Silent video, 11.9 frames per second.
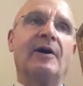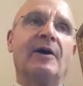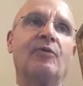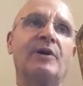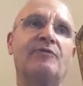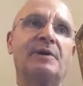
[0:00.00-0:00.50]

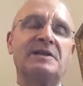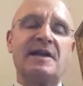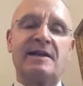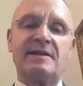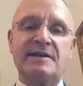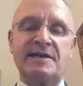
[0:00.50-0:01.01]
we've been
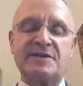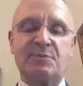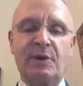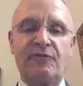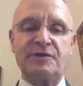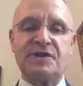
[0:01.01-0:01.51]
taking
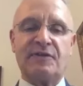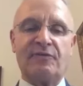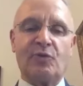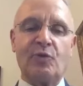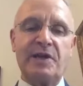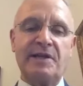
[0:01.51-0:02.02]
testimony for
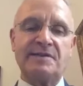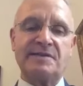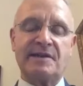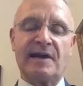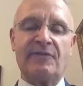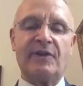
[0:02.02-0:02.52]
several weeks
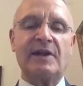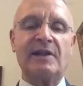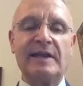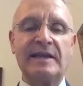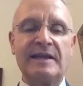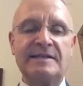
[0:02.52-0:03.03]
on the
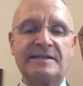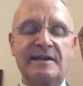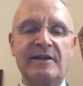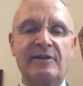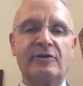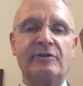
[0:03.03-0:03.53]
clean heat
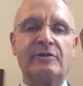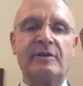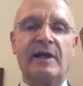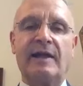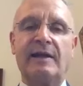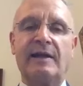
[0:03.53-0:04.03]
standard,
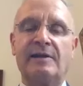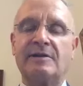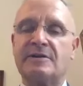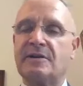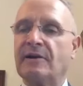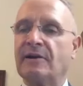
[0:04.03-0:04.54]
and
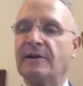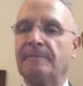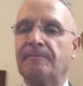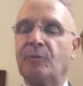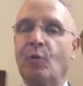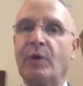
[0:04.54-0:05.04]

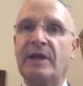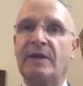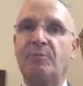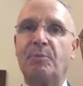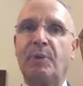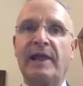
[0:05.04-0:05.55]

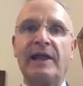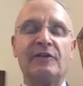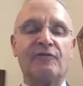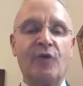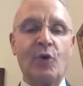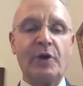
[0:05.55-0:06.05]
we plan to
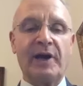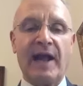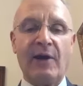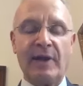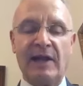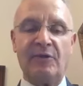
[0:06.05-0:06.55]
vote it
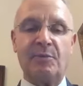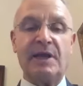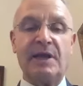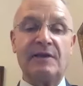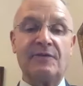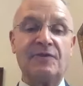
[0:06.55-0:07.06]
out at the
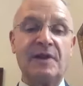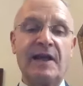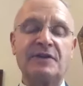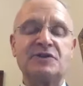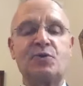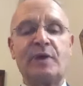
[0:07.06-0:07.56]
beginning of
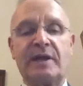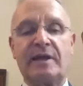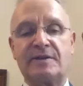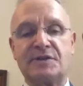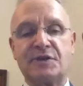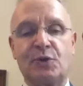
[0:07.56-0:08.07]
next week.
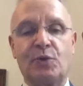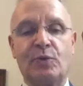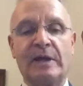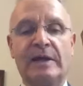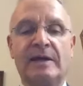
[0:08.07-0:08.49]
So